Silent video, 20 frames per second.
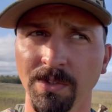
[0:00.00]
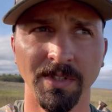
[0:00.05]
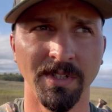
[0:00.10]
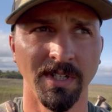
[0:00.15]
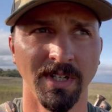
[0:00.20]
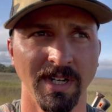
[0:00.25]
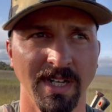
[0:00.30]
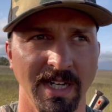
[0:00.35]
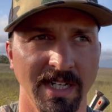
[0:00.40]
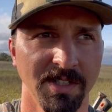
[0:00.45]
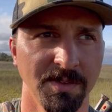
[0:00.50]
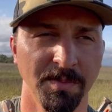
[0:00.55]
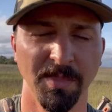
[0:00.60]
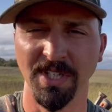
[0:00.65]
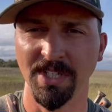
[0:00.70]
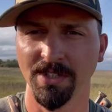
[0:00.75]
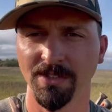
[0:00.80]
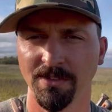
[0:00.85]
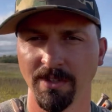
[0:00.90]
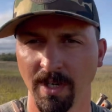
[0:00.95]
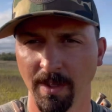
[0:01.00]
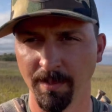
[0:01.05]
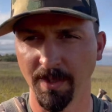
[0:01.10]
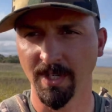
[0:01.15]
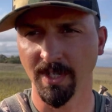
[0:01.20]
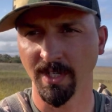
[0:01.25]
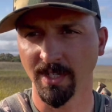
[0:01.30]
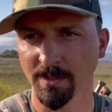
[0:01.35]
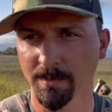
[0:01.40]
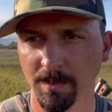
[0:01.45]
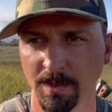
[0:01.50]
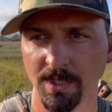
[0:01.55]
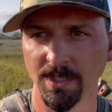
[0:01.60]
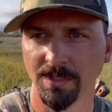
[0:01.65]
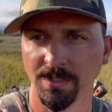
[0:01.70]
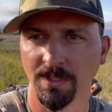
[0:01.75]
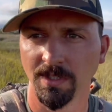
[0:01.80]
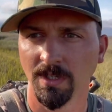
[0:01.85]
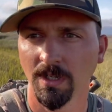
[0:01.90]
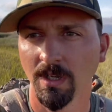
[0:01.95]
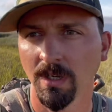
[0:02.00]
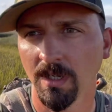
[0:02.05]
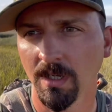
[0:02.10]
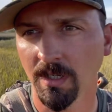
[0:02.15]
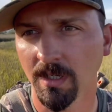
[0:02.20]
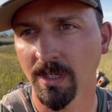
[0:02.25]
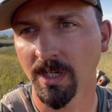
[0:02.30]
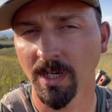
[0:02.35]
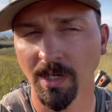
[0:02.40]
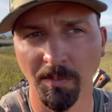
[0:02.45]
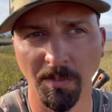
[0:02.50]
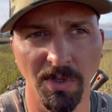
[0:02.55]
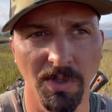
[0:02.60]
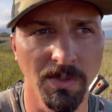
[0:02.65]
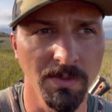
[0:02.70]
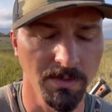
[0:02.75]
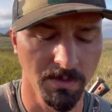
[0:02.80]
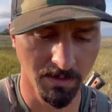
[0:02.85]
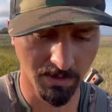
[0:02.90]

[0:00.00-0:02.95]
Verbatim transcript: to the next beach trapping expedition. Got the boat